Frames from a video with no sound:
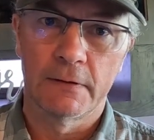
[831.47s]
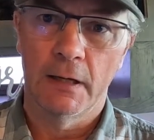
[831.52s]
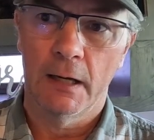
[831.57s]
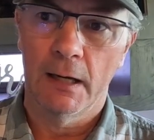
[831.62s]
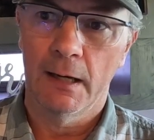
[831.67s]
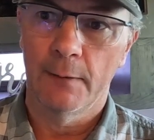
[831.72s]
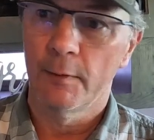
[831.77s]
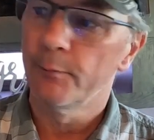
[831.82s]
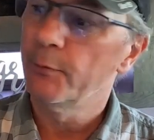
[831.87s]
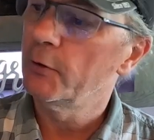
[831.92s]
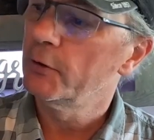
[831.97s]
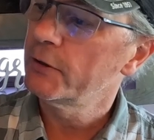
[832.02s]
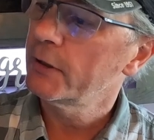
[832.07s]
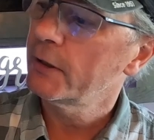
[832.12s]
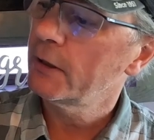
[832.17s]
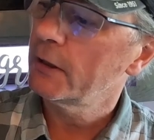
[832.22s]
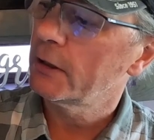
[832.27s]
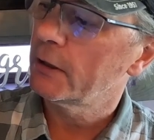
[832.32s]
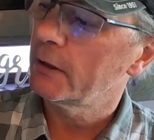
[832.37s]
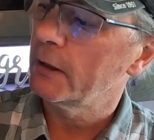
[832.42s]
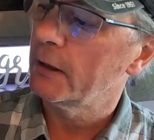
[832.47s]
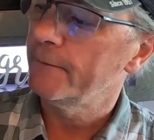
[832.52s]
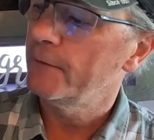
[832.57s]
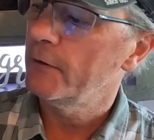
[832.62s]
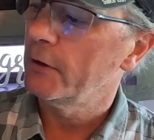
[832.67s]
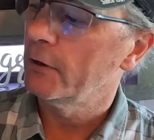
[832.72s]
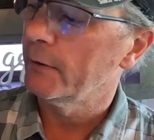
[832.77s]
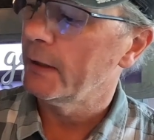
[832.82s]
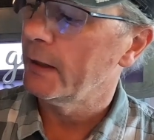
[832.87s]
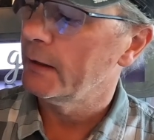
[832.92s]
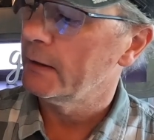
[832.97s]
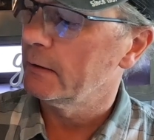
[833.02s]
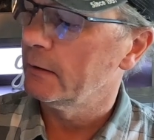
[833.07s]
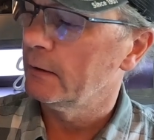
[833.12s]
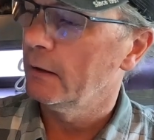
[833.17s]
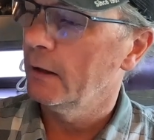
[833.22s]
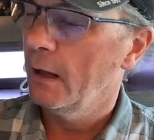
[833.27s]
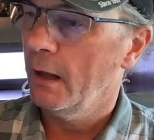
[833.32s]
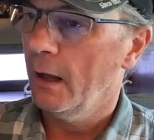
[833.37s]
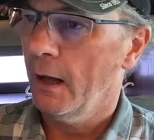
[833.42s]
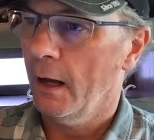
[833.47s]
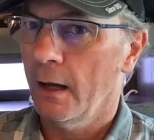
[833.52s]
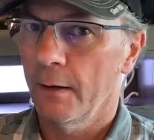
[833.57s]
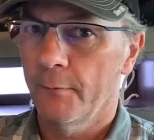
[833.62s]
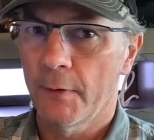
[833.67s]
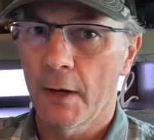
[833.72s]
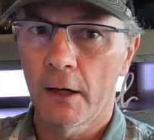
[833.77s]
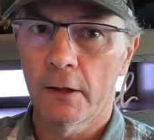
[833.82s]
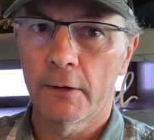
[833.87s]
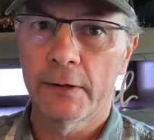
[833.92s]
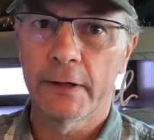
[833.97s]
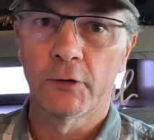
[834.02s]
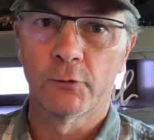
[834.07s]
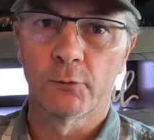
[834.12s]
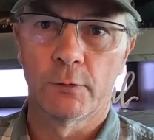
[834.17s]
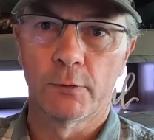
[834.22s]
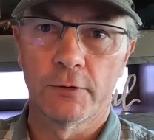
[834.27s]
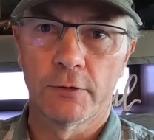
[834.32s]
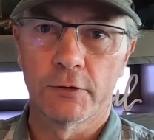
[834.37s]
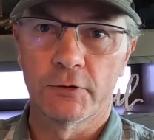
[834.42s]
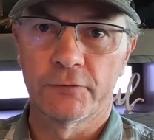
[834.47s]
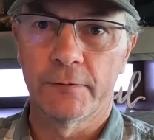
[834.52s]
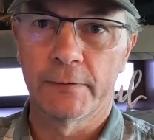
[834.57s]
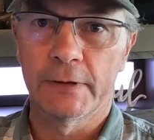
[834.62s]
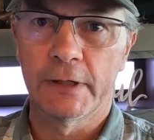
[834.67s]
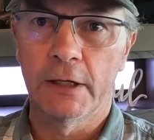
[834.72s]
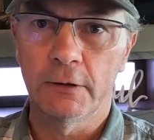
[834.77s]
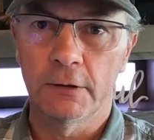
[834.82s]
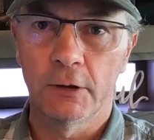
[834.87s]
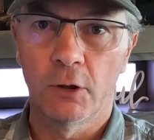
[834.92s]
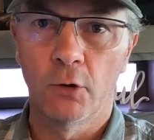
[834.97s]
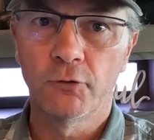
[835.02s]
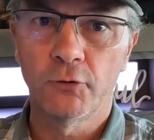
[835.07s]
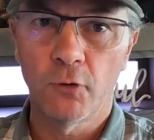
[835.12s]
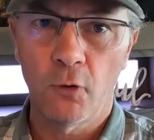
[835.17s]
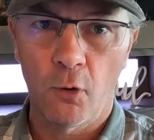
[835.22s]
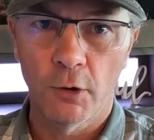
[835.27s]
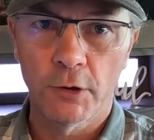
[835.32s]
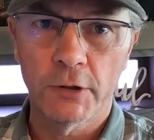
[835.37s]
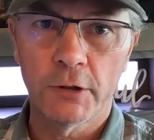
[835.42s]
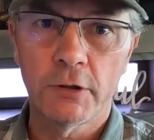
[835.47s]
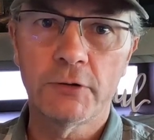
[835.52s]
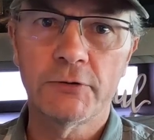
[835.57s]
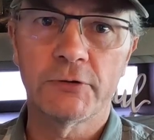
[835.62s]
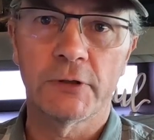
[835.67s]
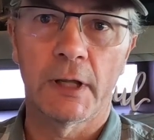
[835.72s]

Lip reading: In particular, if you're in areas where there's very close quarters,